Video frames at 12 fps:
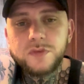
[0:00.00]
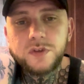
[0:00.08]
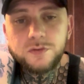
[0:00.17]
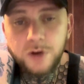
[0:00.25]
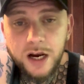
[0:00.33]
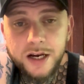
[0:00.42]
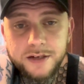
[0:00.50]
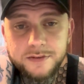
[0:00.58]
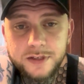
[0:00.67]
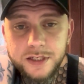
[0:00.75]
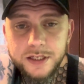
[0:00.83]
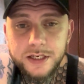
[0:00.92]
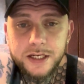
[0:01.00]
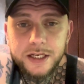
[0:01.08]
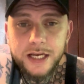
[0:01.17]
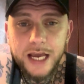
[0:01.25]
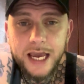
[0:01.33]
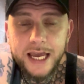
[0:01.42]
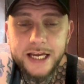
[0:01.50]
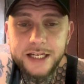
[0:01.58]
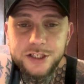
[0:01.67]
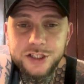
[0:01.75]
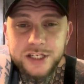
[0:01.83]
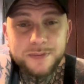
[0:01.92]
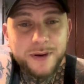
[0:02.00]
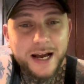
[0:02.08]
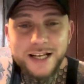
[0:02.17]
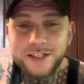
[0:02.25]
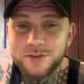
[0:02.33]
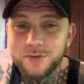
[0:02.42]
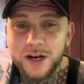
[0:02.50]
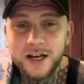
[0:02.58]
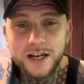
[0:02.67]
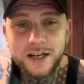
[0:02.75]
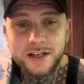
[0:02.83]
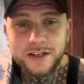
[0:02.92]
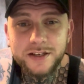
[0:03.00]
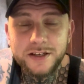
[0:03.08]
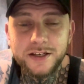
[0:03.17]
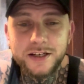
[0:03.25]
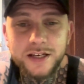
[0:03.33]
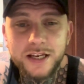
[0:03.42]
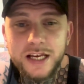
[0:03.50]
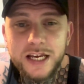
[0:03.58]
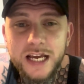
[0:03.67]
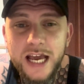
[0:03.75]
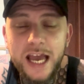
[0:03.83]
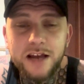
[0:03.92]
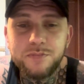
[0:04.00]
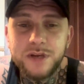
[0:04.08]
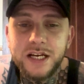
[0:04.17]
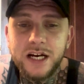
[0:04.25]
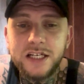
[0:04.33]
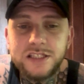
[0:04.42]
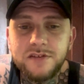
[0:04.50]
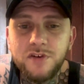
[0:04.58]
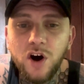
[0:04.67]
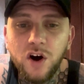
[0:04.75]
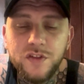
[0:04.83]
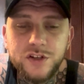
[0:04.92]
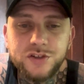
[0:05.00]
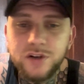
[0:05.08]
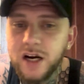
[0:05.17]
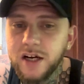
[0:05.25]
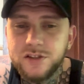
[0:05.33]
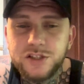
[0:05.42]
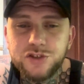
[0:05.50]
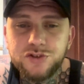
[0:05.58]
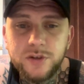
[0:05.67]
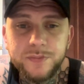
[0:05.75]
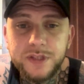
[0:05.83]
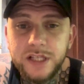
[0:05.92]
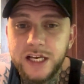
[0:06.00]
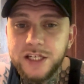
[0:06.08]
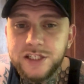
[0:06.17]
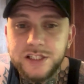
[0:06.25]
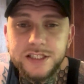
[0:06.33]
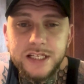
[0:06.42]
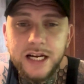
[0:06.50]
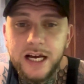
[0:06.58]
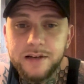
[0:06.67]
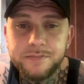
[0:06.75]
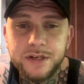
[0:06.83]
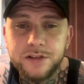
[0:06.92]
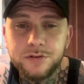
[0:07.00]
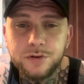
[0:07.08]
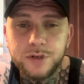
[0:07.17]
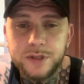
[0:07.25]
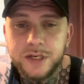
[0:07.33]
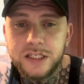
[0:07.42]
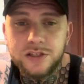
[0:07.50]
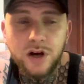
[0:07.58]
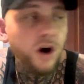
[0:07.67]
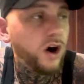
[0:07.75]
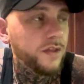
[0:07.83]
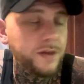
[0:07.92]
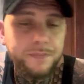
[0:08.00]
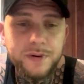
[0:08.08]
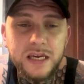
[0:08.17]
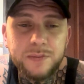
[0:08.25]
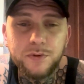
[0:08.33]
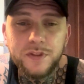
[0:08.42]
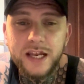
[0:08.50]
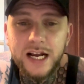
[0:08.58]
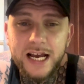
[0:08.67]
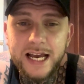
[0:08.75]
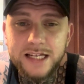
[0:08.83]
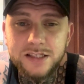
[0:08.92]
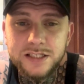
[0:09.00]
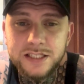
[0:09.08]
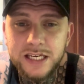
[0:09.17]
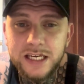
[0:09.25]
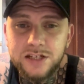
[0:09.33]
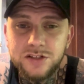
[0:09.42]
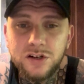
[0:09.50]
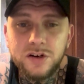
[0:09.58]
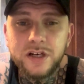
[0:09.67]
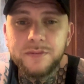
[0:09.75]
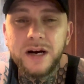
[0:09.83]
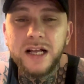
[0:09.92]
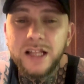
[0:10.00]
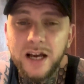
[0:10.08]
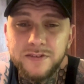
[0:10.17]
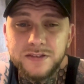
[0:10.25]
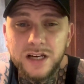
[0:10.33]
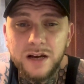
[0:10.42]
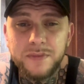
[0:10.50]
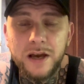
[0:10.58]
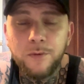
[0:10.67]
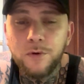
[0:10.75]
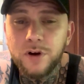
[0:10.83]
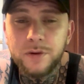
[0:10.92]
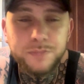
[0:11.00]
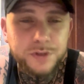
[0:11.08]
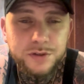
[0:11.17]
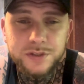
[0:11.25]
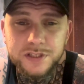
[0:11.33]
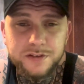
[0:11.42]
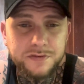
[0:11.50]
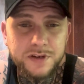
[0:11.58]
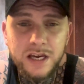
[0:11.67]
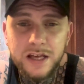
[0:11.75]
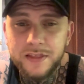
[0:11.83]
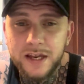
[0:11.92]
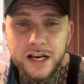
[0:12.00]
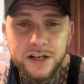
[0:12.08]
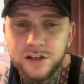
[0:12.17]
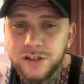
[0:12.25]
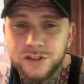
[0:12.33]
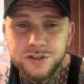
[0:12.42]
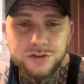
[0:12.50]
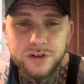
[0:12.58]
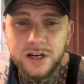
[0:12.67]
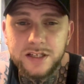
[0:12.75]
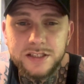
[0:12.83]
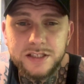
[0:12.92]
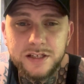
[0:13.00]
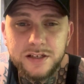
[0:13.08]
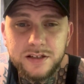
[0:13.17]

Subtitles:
right? And she passed away. And because of all the trials and tribulations that I had been through, and because of all the people that I had seen during my lifetime that were abusive, that I couldn't trust,